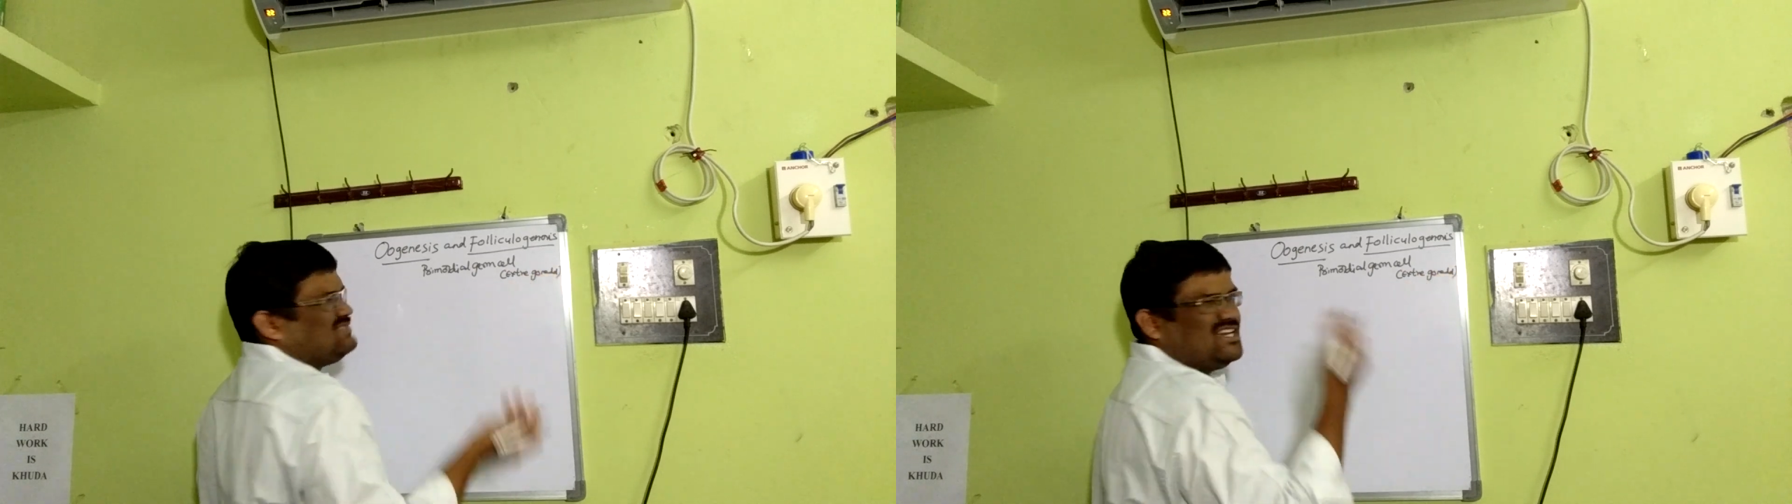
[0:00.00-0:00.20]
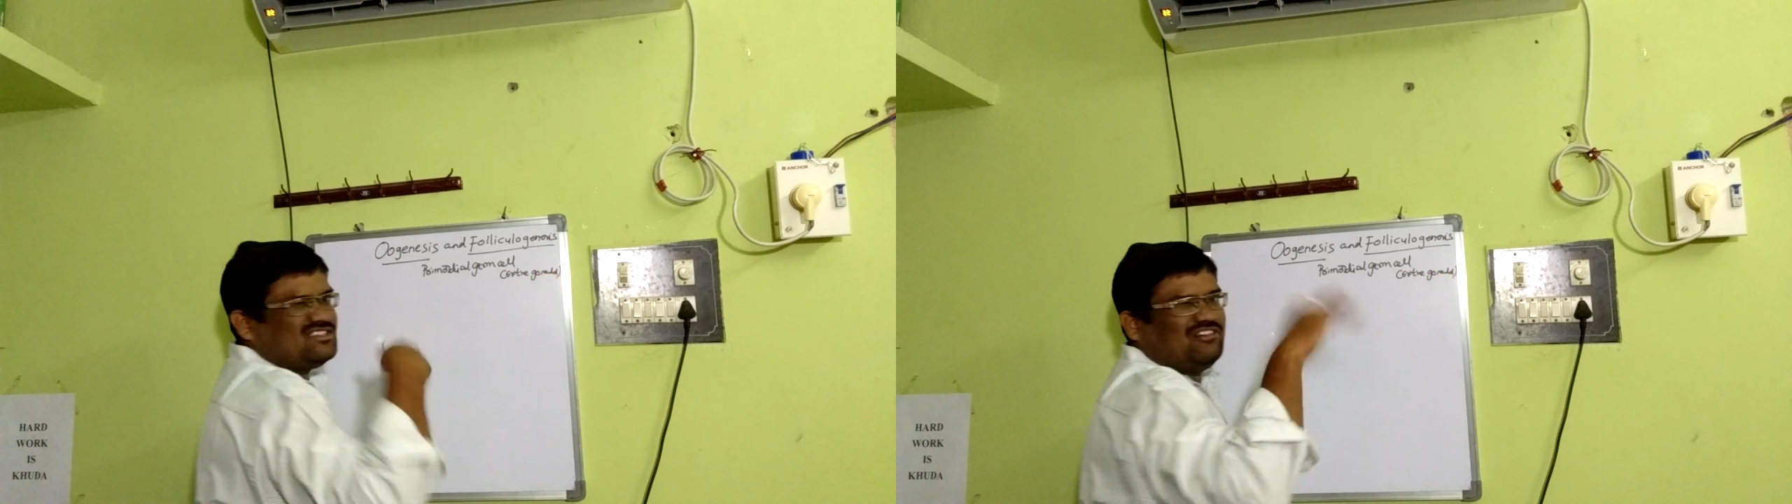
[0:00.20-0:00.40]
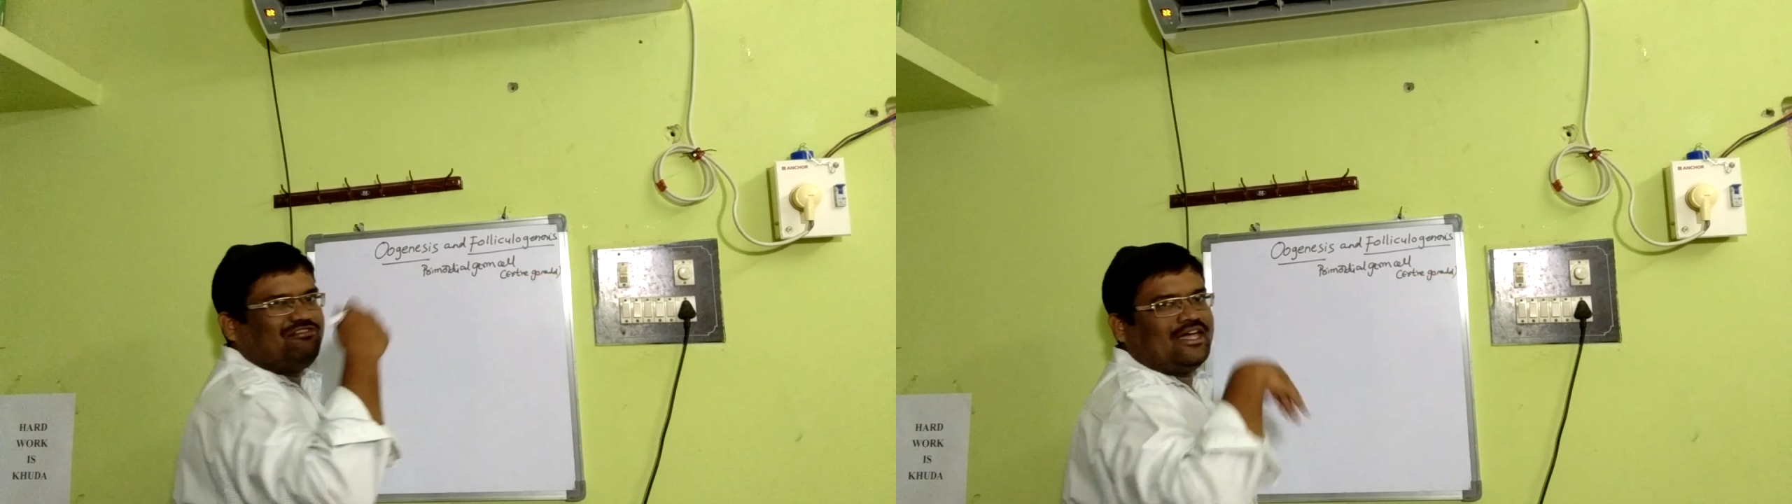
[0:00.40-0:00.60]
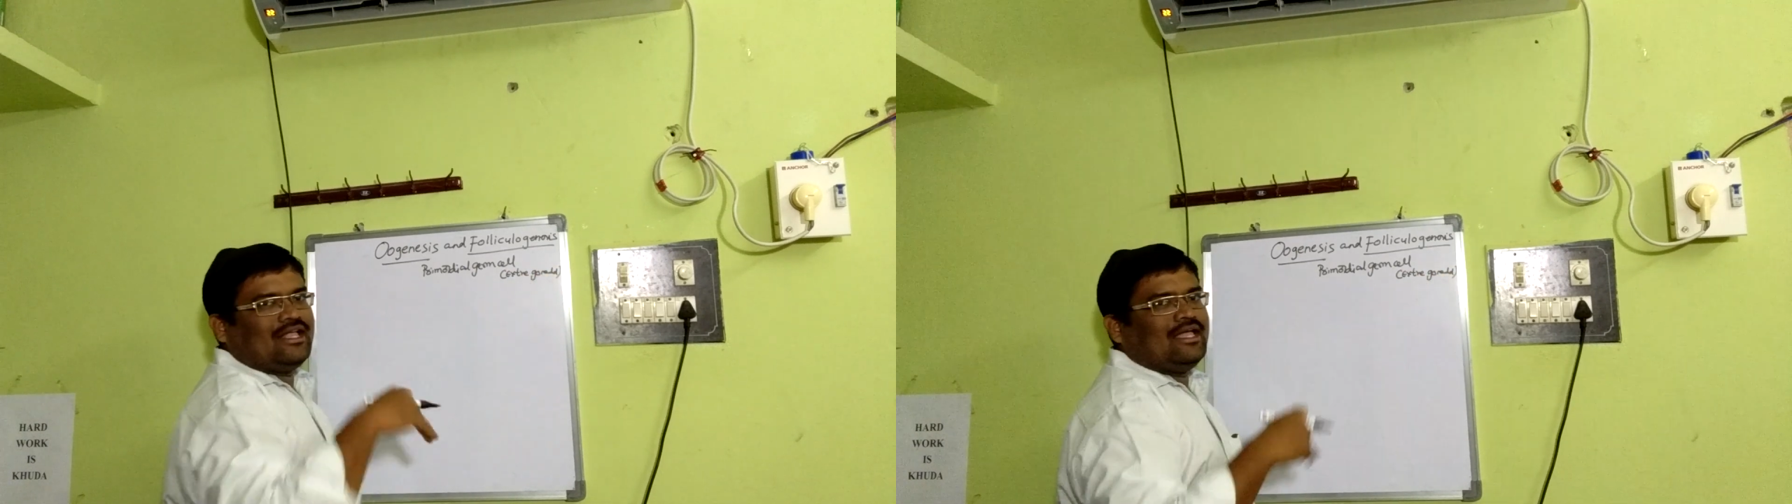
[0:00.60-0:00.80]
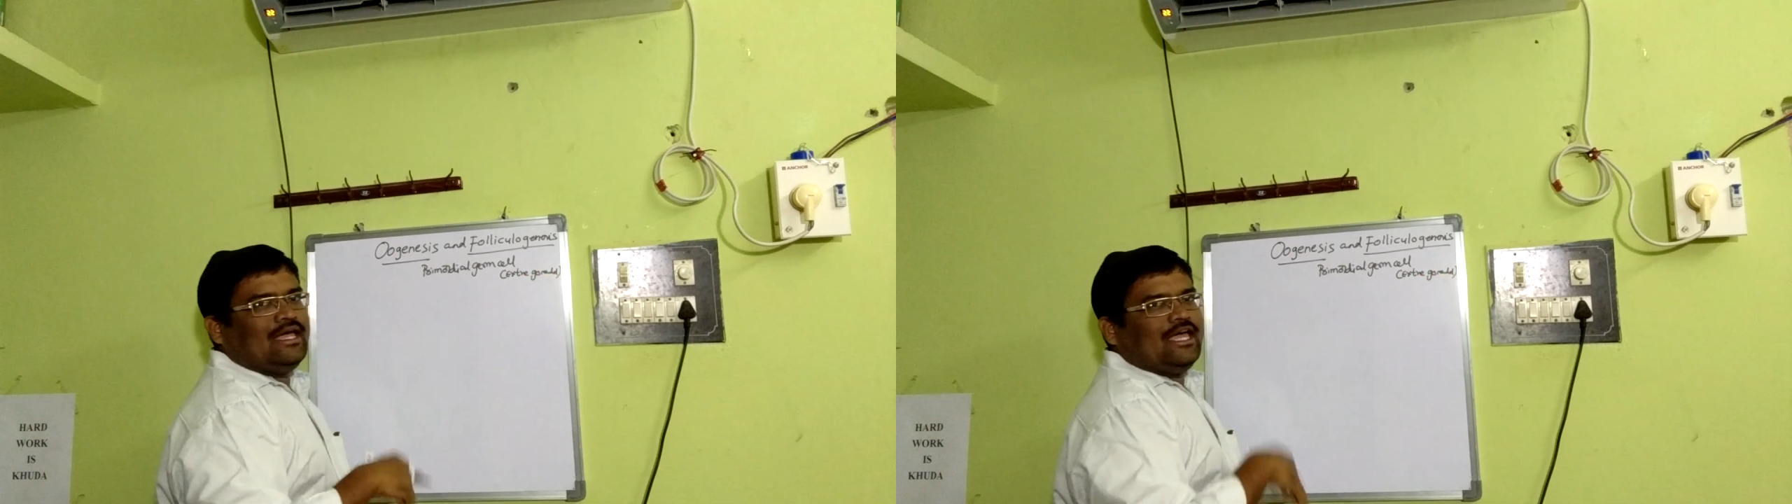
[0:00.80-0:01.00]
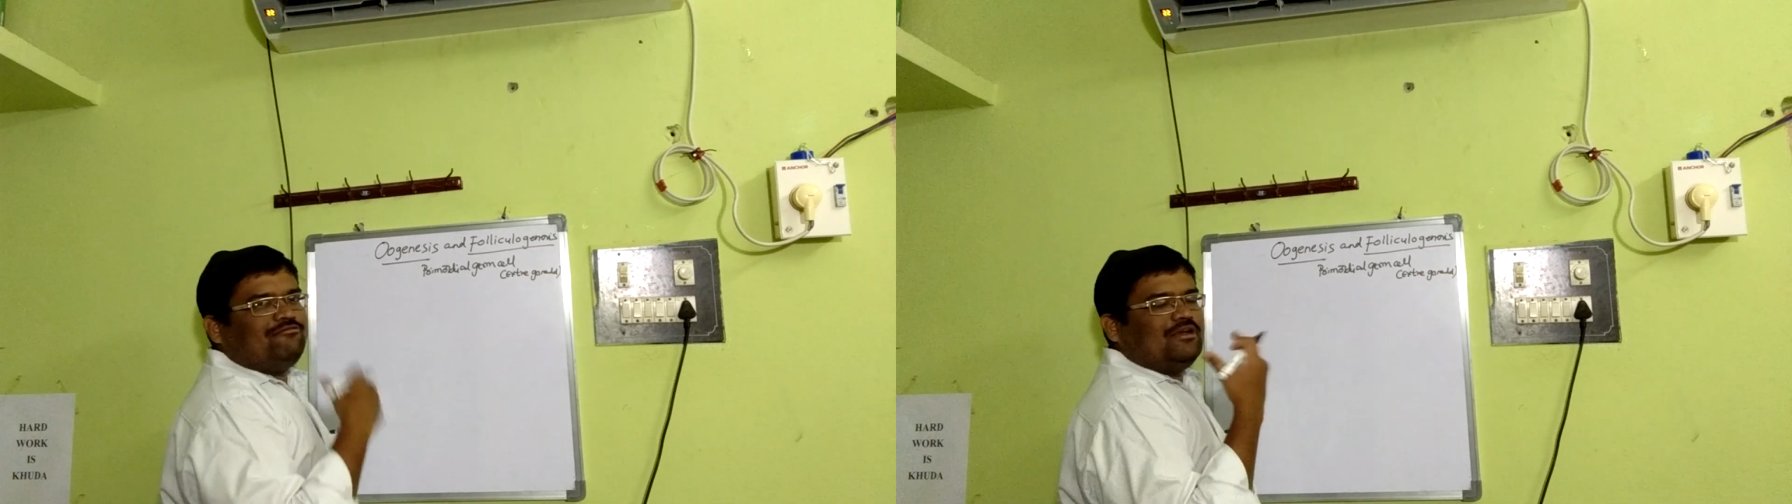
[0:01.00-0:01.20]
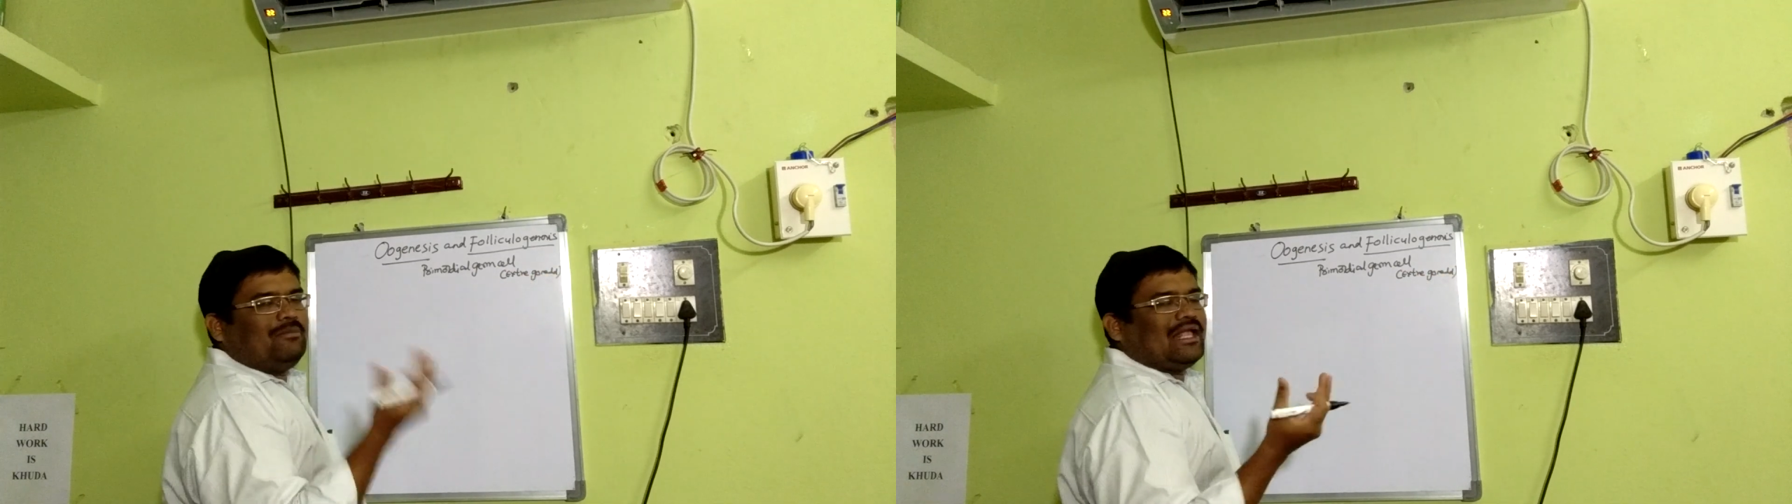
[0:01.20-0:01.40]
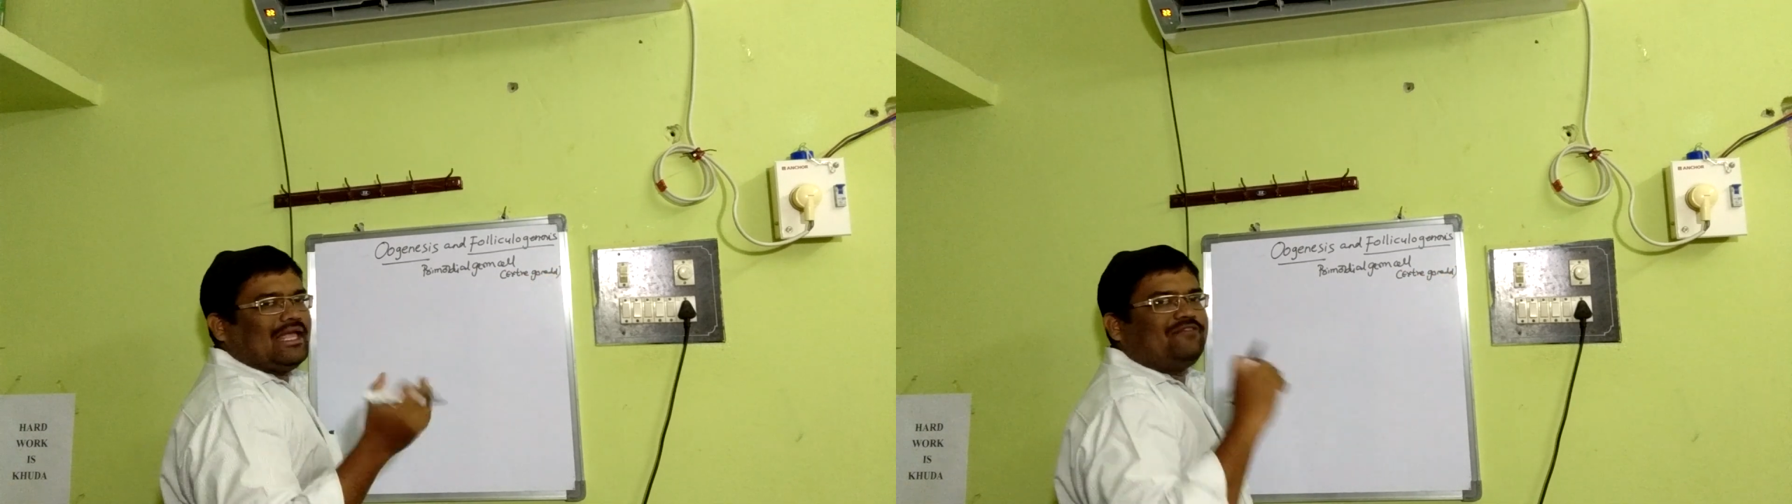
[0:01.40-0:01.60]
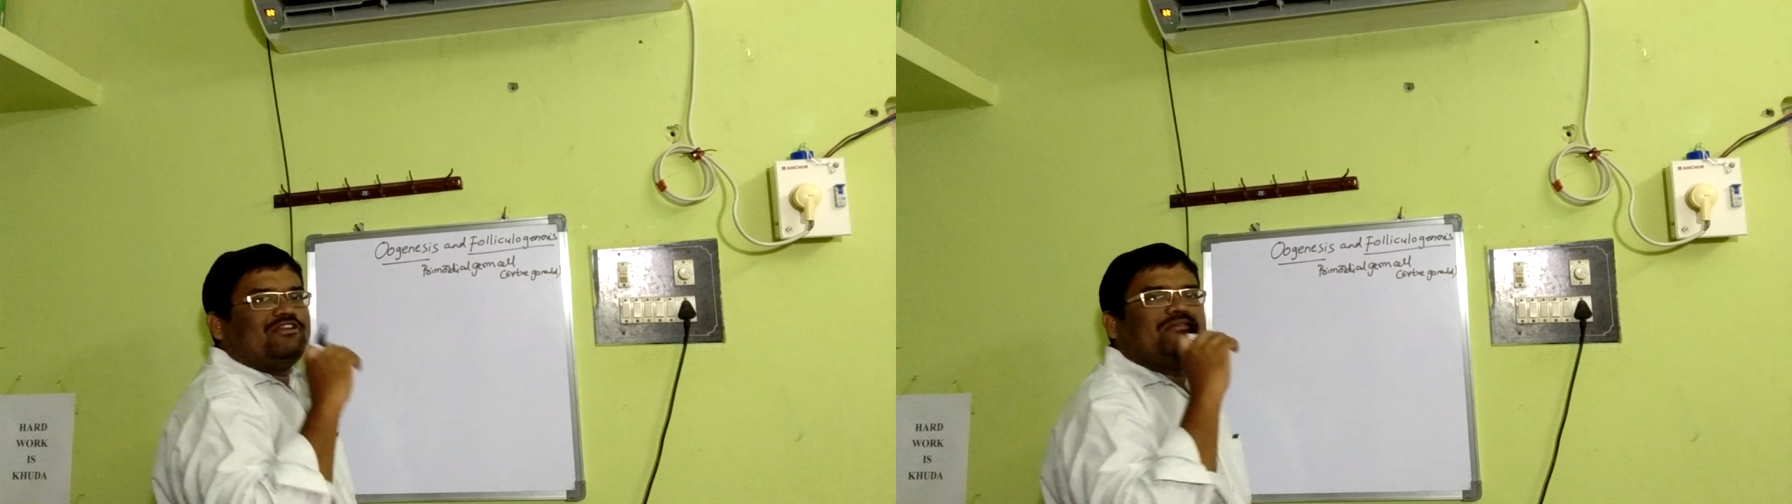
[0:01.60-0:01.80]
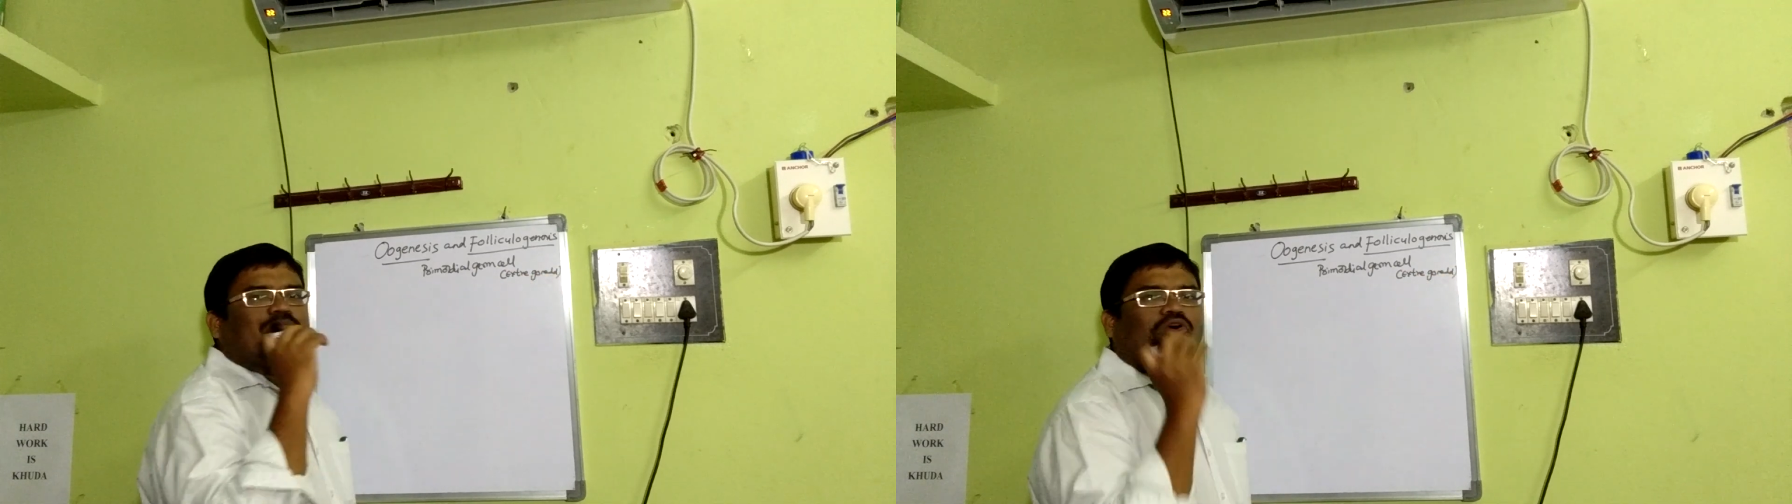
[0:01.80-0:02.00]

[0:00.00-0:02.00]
It will